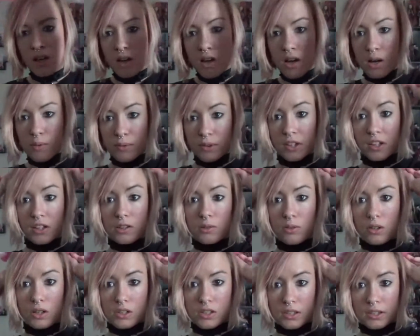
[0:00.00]
I'm working on
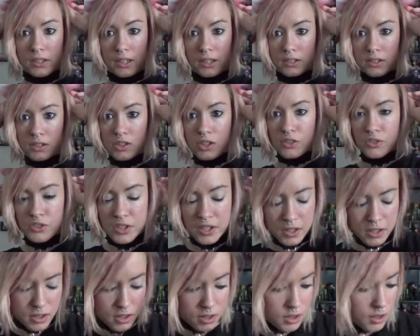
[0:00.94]
washing it out to change
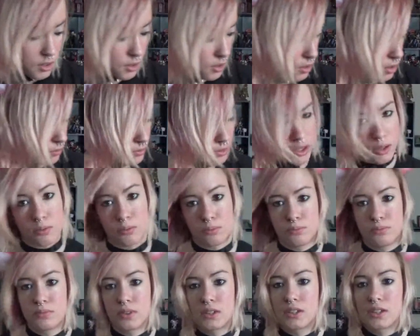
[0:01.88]
it, and then I'm gonna
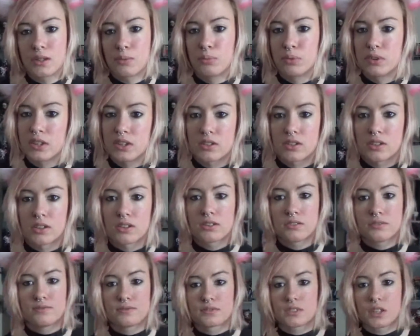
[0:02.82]
I need to bleach it
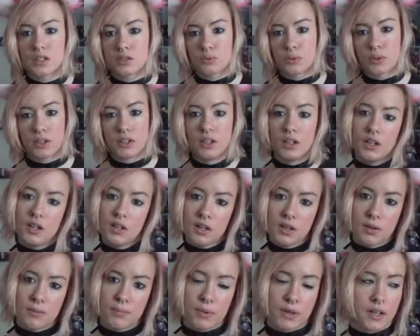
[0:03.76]
as well.
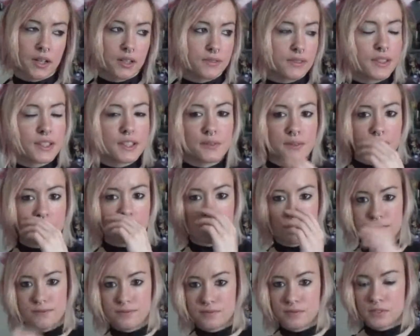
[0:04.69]
But um, anyways,
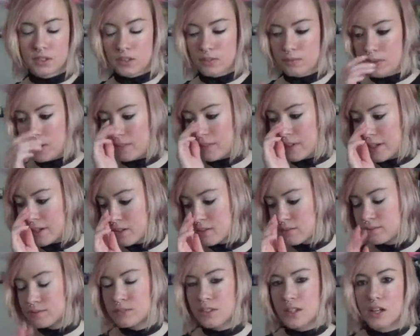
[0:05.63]
that's about my hair.
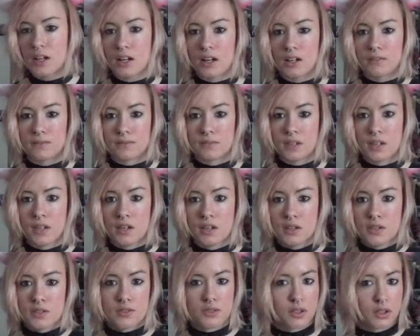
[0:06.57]
Um,
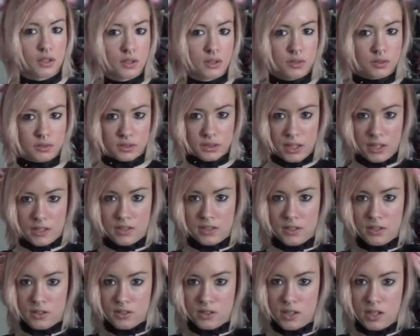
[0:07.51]
so yes, I
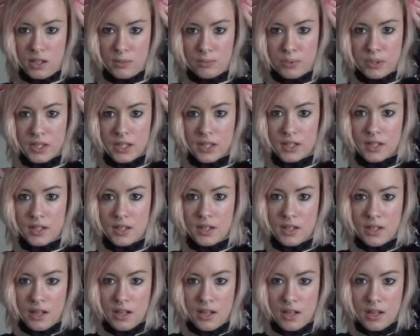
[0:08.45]
ordered hot pink
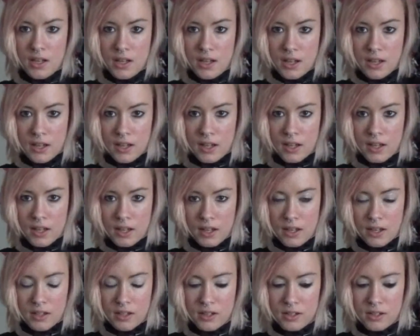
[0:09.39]
and
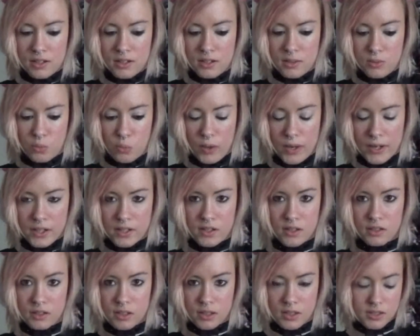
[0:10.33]
white
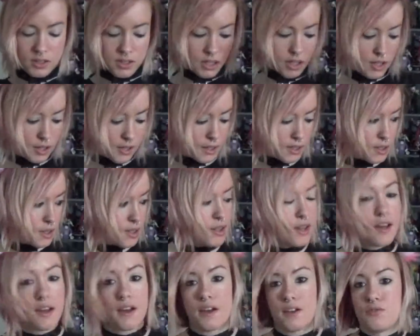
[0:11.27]
on the inside
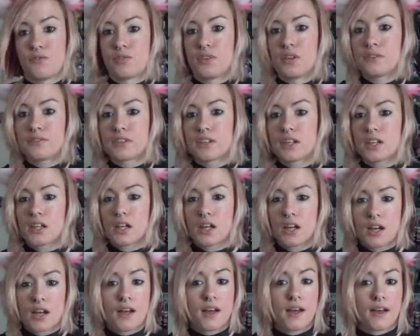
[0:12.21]
and fluffy,
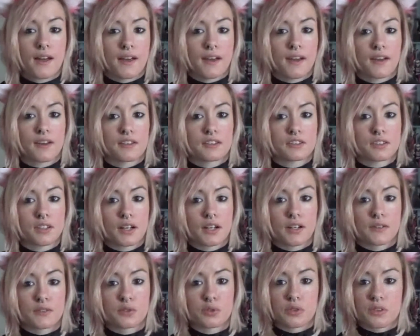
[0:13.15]
and I
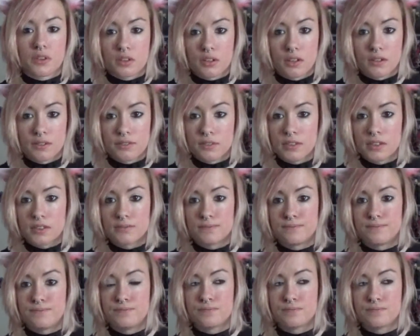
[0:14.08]
absolutely love them.